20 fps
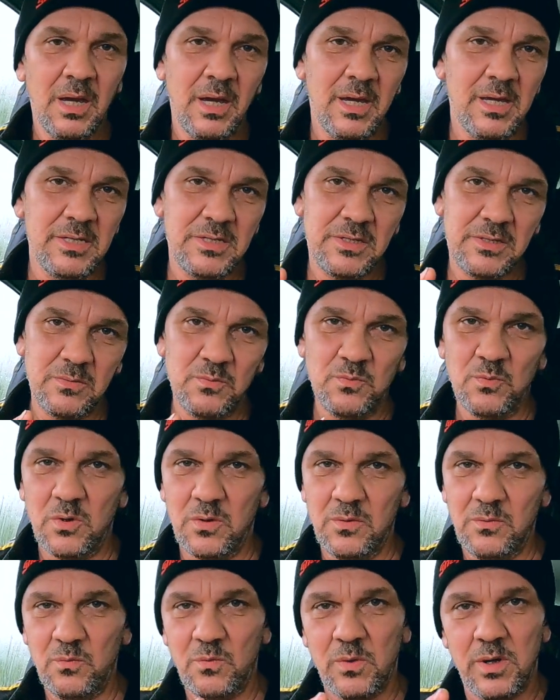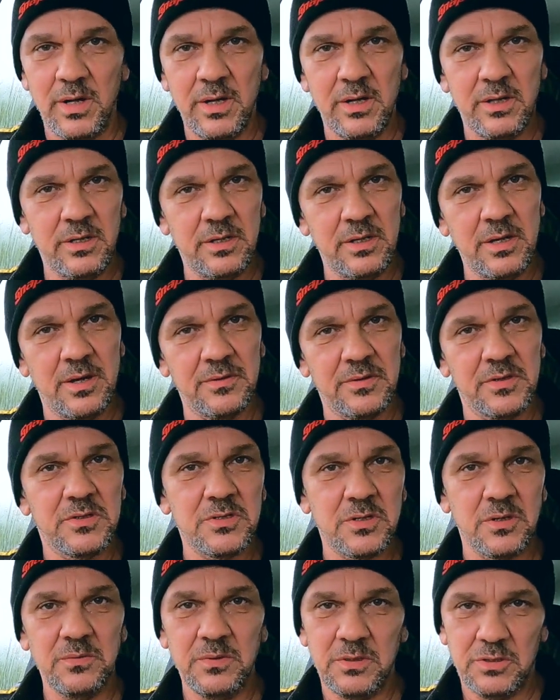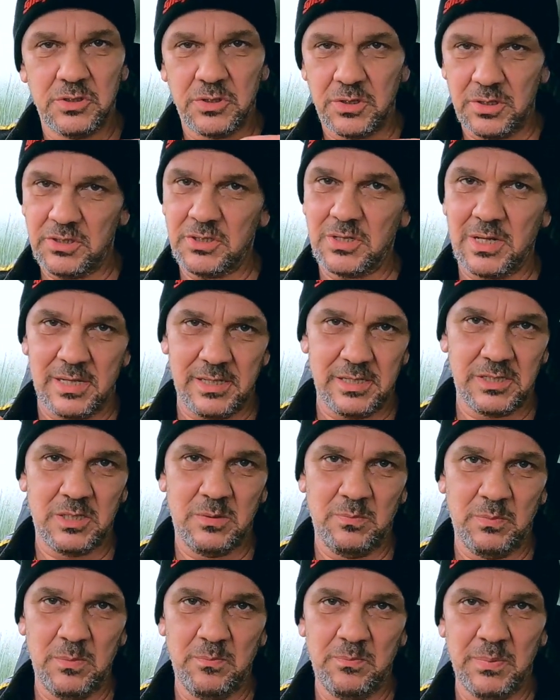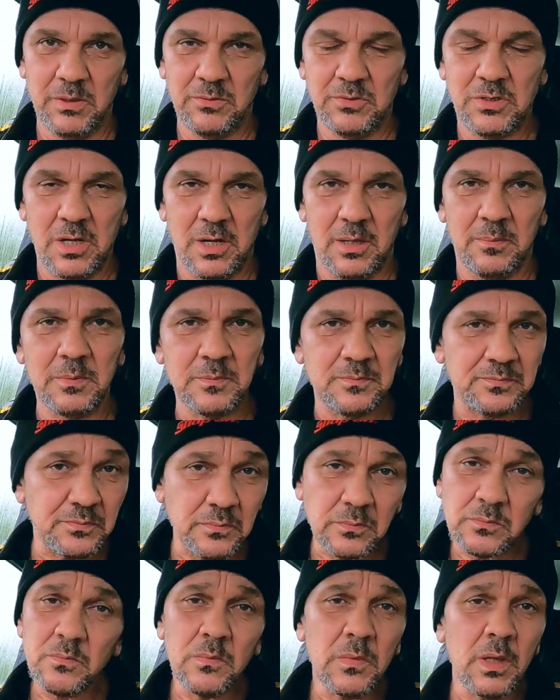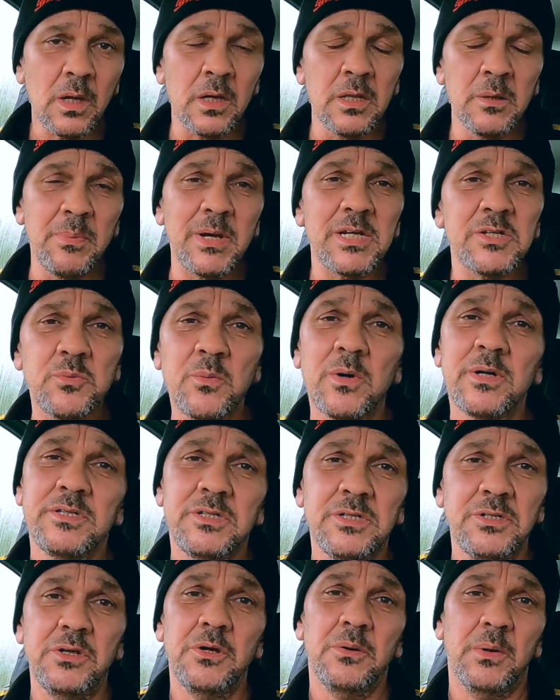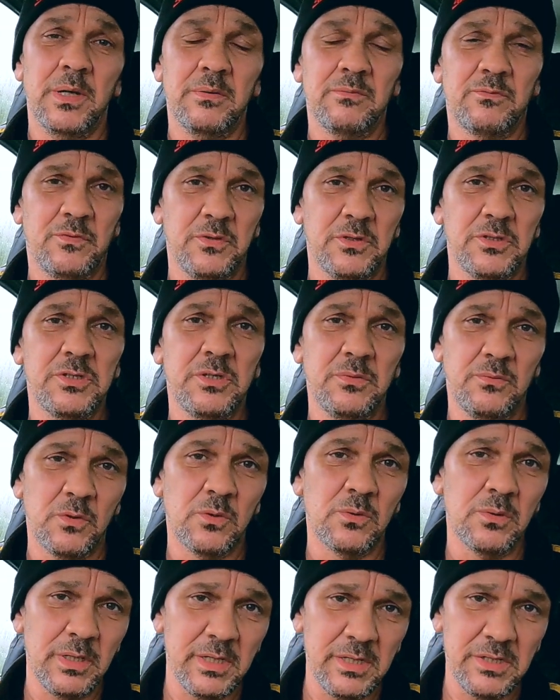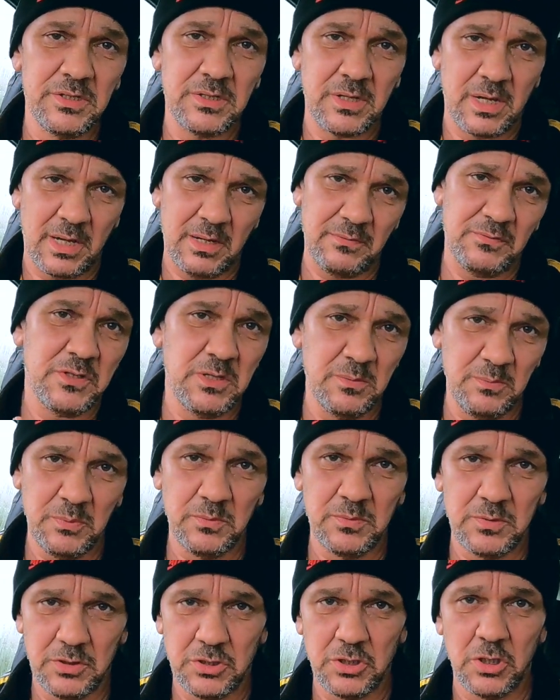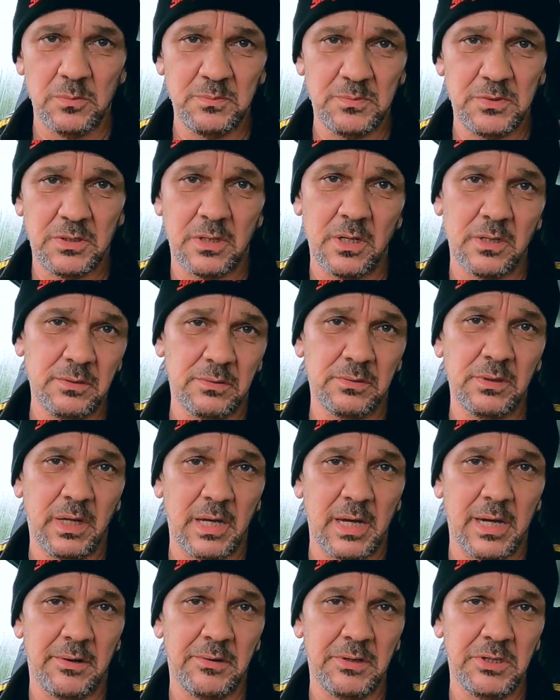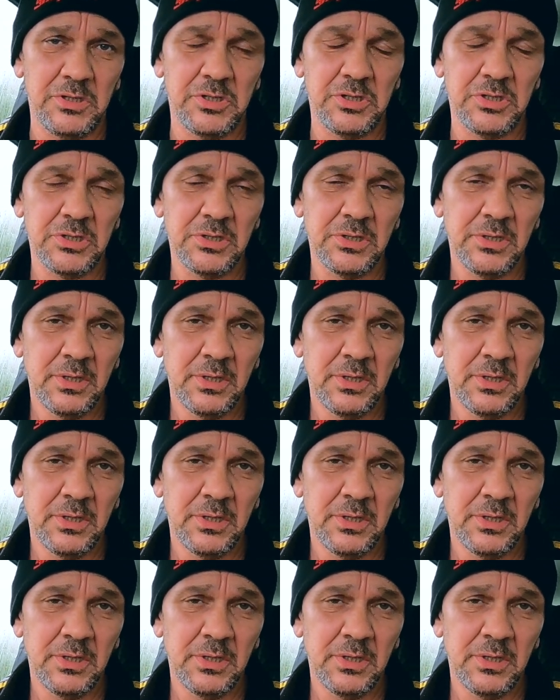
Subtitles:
it's one way and another. So the trust has to be built up. And the best way to do it, first of all, is to have simple jobs done on a garage,